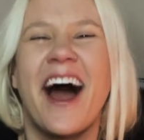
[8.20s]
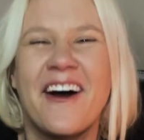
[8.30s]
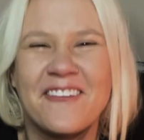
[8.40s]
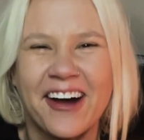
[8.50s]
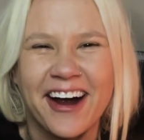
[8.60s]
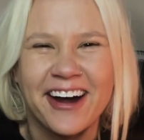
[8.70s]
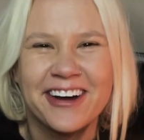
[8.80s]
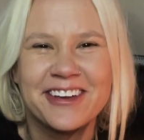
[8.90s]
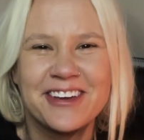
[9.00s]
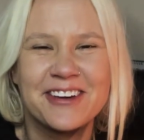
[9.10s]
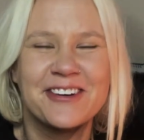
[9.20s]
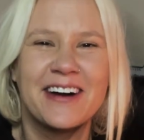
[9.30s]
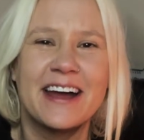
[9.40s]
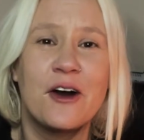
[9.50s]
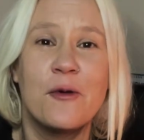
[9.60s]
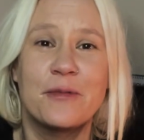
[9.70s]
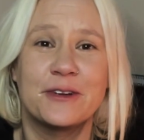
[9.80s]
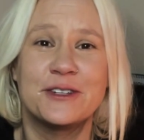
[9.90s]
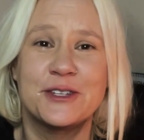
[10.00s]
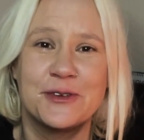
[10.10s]
How are you? I hope
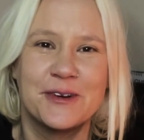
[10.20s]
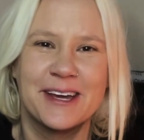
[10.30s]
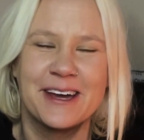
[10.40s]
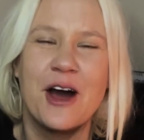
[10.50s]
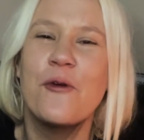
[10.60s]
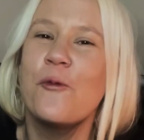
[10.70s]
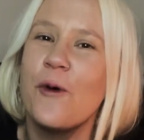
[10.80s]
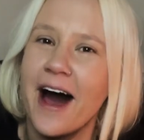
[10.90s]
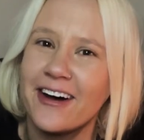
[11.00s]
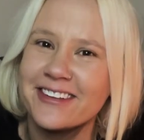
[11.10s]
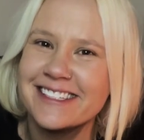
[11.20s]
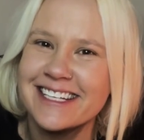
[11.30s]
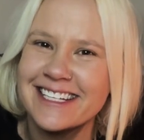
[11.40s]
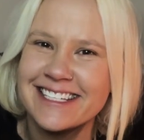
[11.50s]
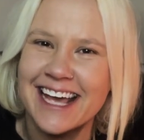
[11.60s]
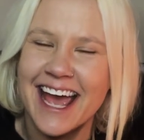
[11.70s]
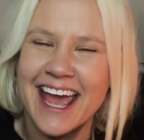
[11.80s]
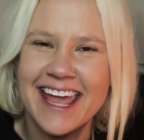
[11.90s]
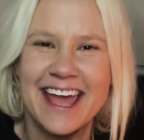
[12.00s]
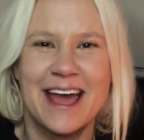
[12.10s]
you're doing well
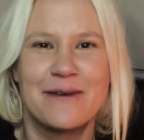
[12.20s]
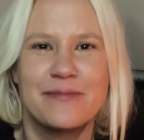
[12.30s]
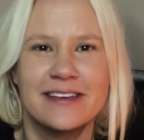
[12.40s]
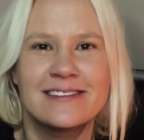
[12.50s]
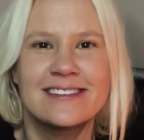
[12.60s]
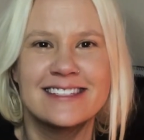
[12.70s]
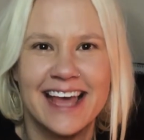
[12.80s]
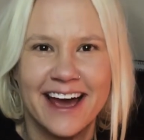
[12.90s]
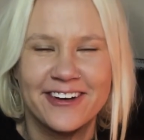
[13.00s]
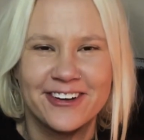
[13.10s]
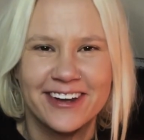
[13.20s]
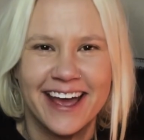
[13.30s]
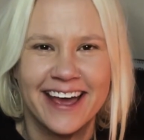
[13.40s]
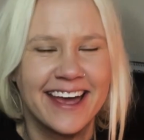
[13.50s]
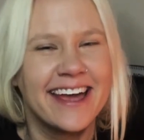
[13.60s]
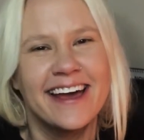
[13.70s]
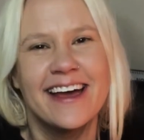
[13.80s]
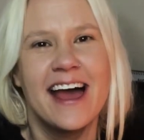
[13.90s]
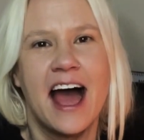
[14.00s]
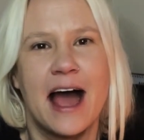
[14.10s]
today. Happy Saturday.
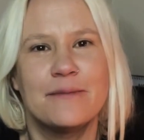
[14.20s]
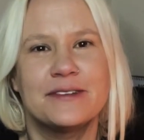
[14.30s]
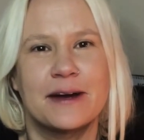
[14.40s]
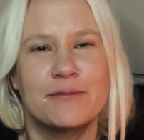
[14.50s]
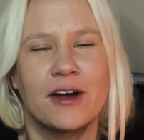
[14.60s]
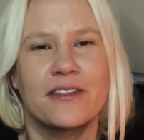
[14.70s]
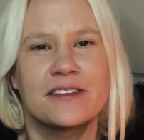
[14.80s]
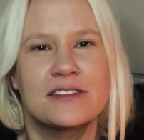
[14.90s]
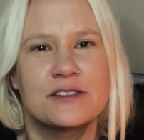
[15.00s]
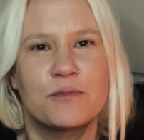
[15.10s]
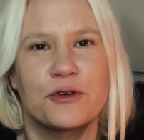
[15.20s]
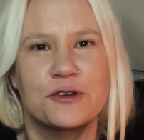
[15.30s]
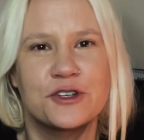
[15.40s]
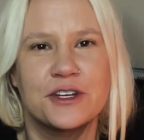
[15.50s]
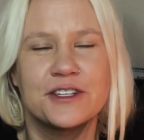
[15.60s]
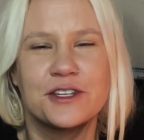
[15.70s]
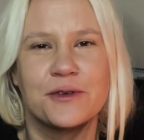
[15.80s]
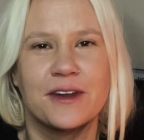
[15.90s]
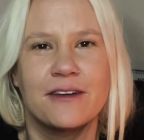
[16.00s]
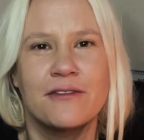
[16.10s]
I'm Deborah. This is Purusha
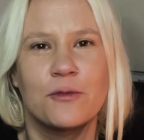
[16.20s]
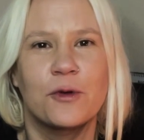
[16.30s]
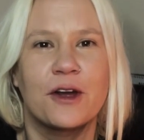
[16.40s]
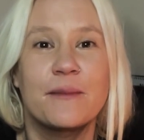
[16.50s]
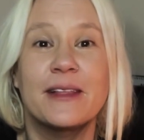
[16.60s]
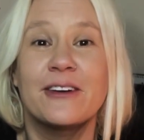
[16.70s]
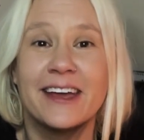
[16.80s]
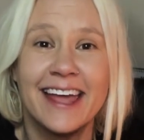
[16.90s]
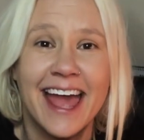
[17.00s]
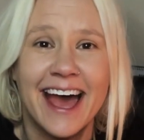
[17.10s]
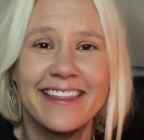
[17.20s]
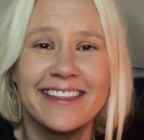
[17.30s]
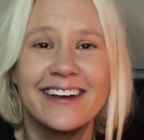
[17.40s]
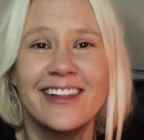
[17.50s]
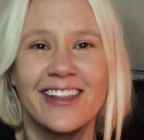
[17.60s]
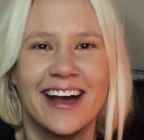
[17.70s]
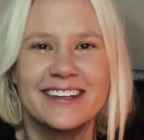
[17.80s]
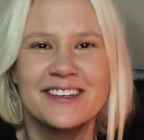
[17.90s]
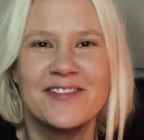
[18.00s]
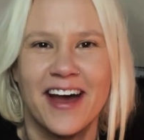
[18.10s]
Intuitive, and we're going to be looking at the
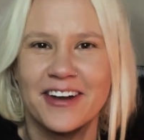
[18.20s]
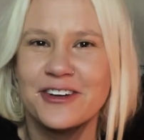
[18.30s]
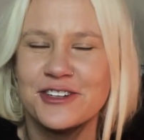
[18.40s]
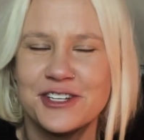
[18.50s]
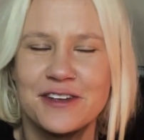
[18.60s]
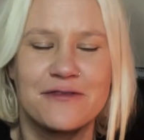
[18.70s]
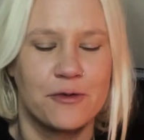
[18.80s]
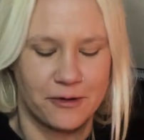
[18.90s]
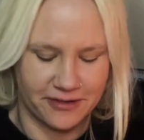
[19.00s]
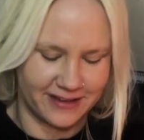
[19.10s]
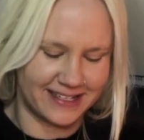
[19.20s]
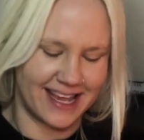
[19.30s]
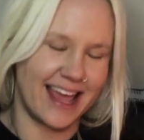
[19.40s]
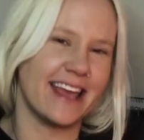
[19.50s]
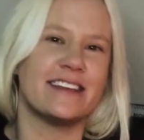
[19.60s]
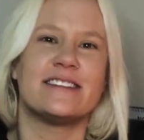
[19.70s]
collective energy for the day.